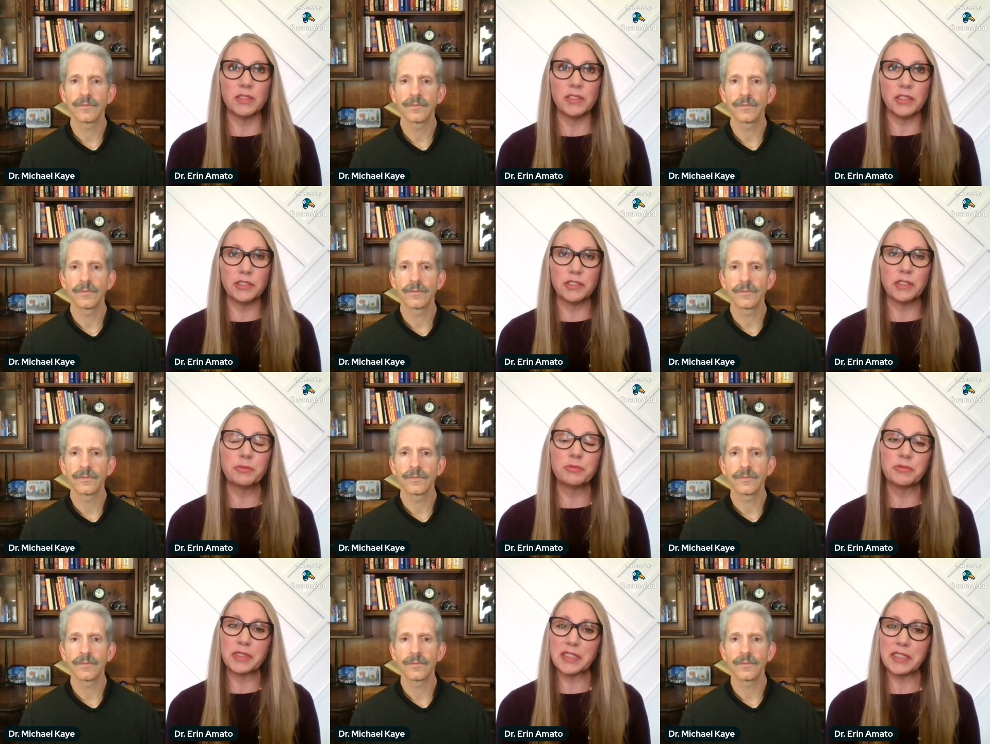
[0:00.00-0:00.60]

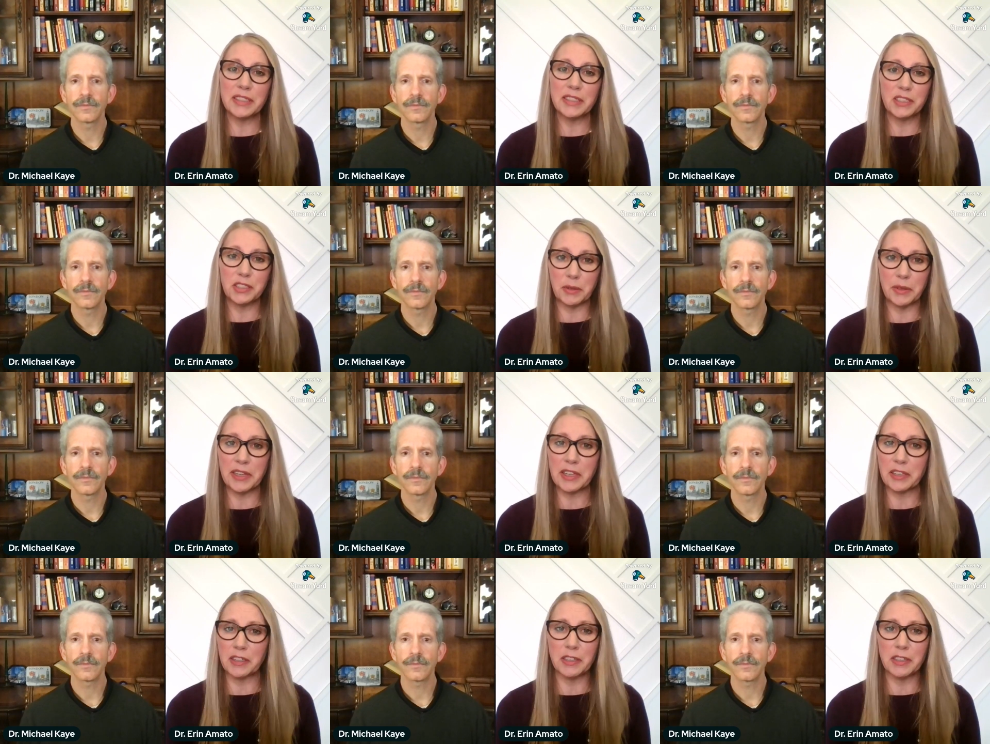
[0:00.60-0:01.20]
Speaker 1: you're really
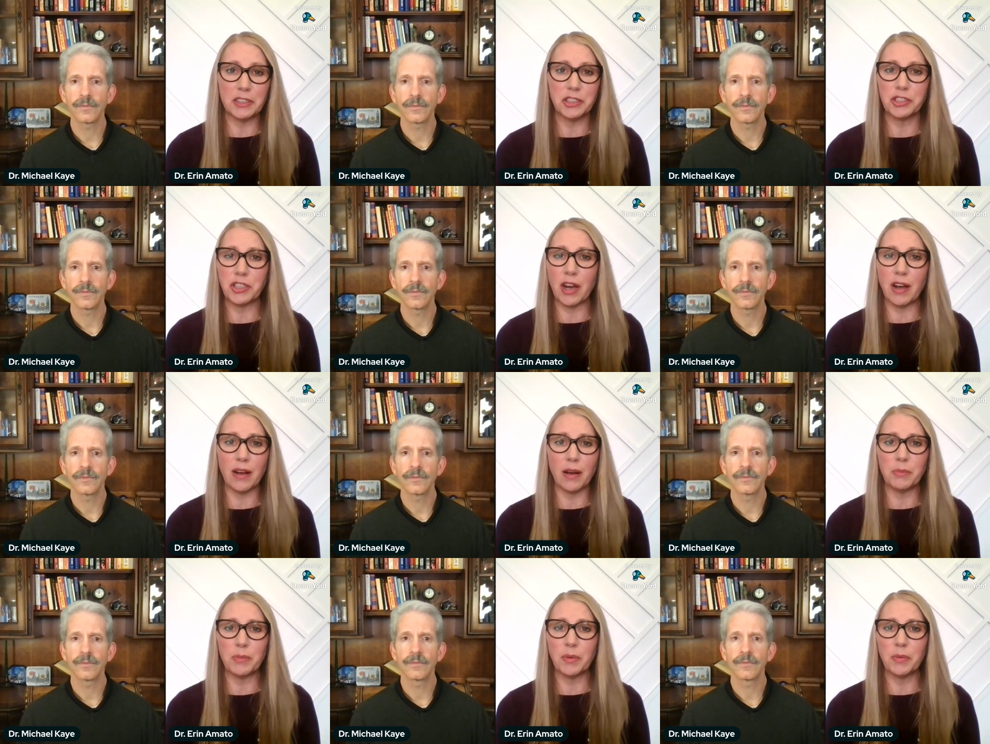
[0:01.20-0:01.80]
doing a good
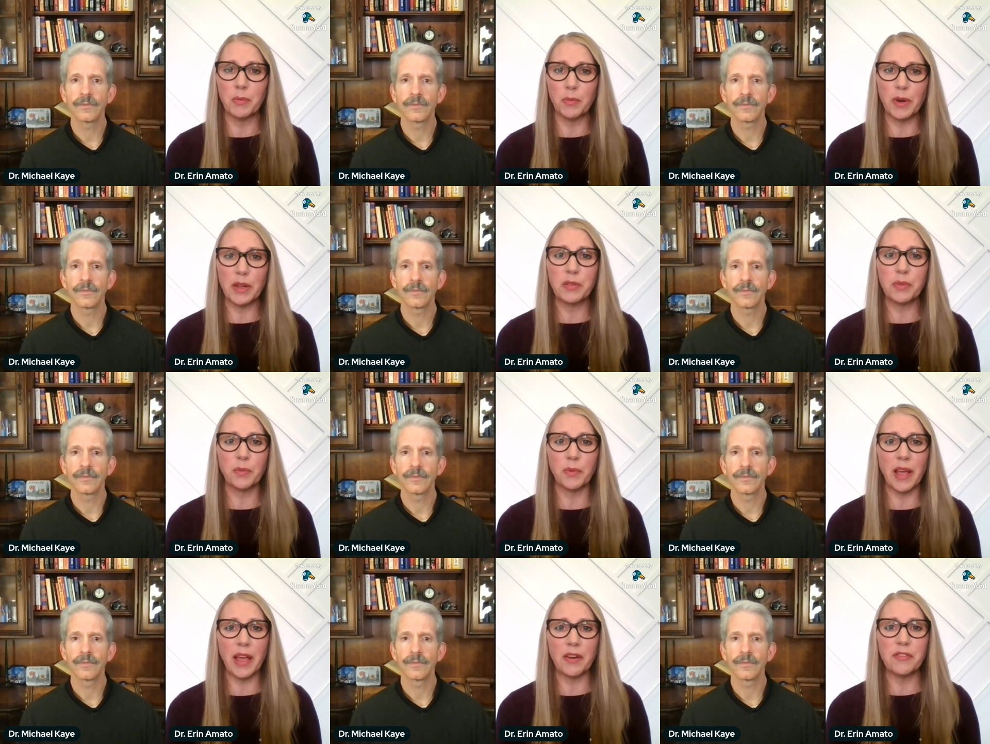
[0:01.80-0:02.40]
job
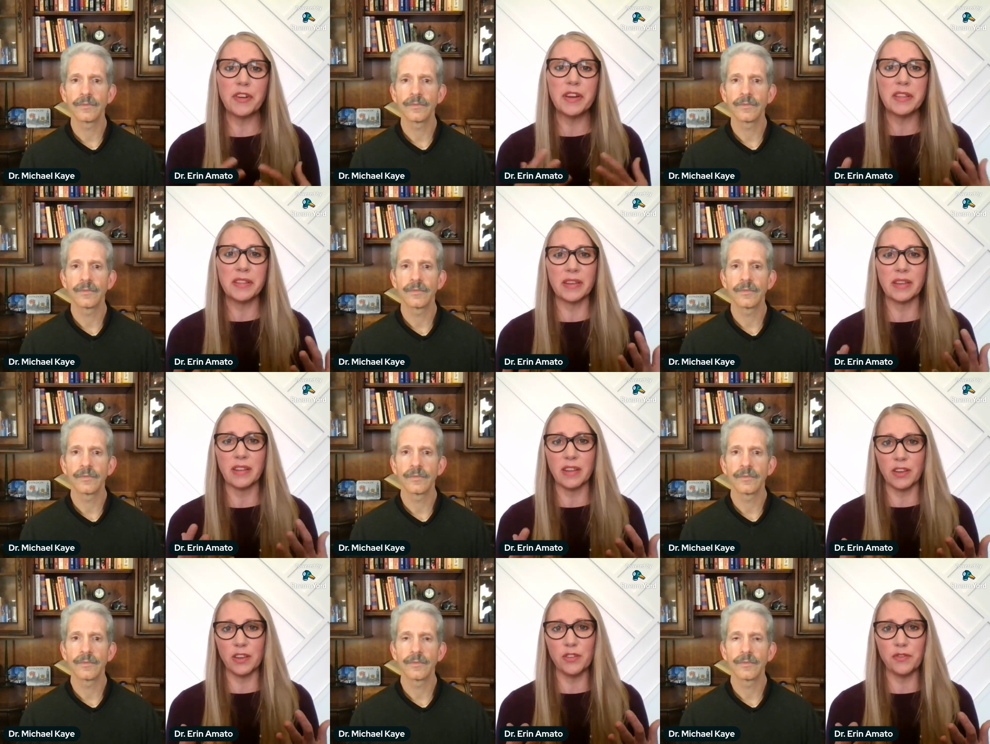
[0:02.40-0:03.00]
with
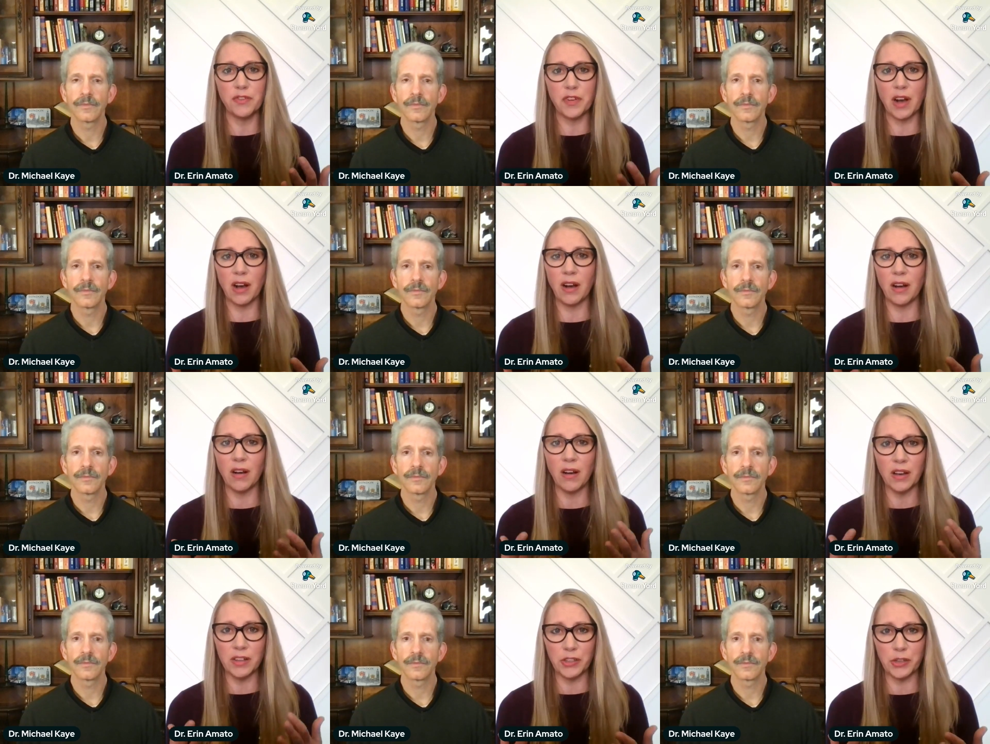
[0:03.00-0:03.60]
everything that you've
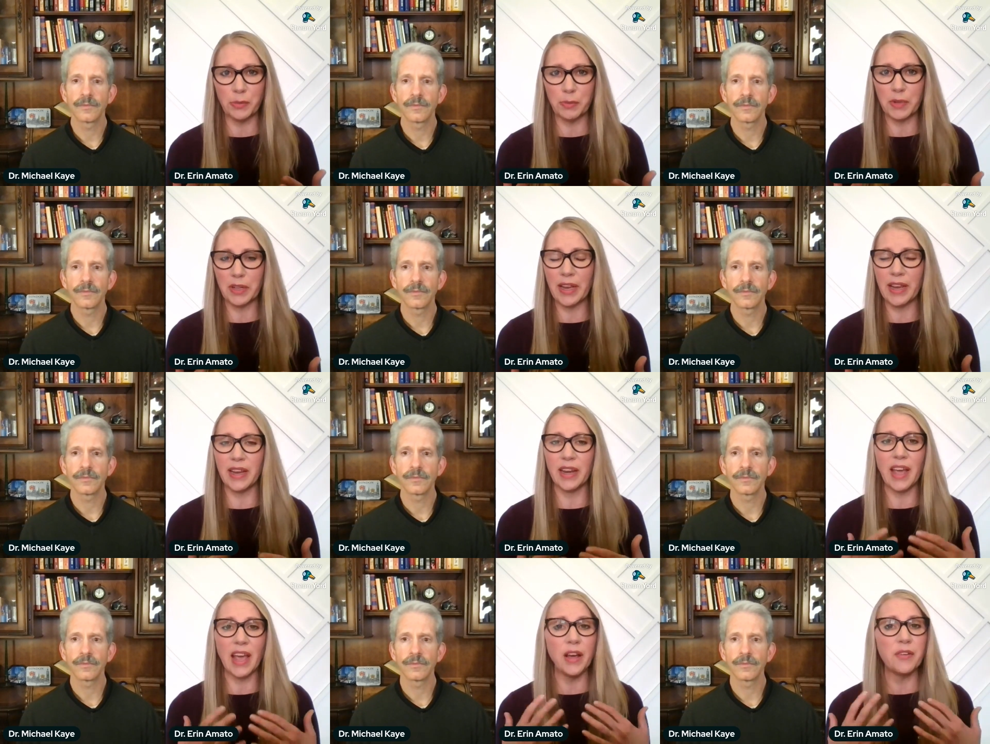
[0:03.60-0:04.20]
got on your
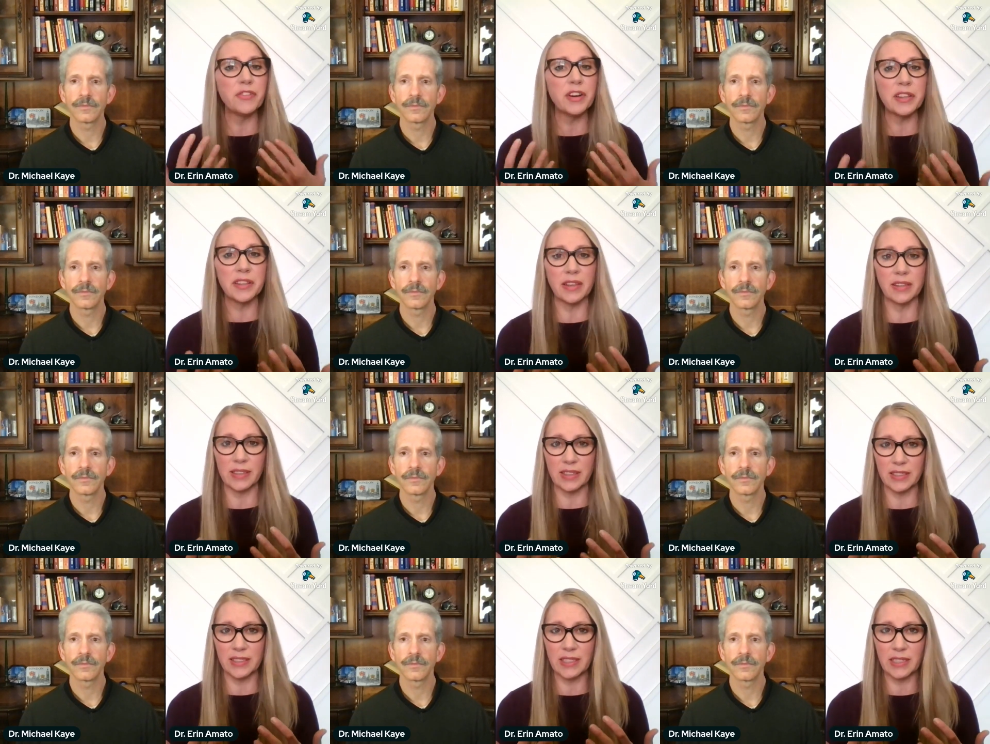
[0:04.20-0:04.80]
plate,
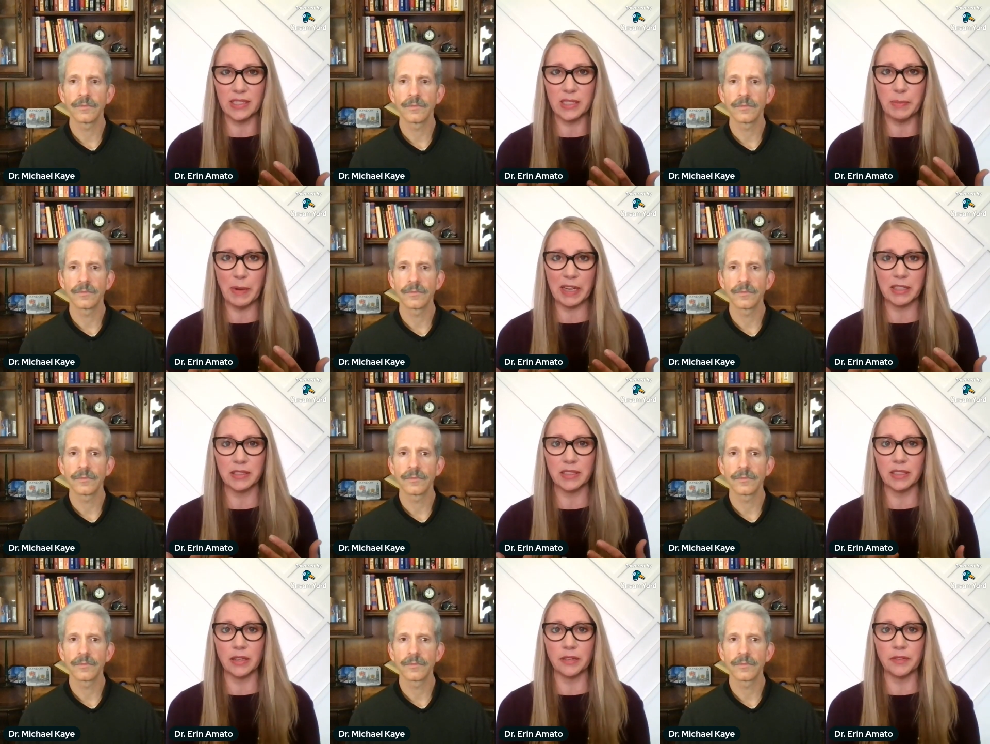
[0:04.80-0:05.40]
everything that's
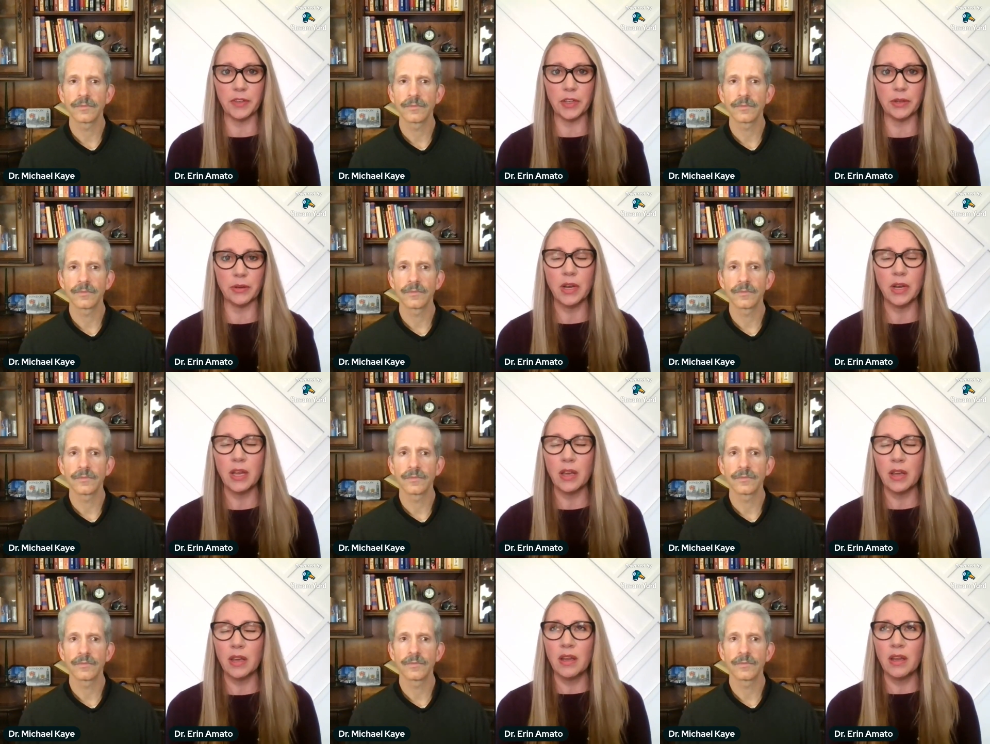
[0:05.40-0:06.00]
expected of you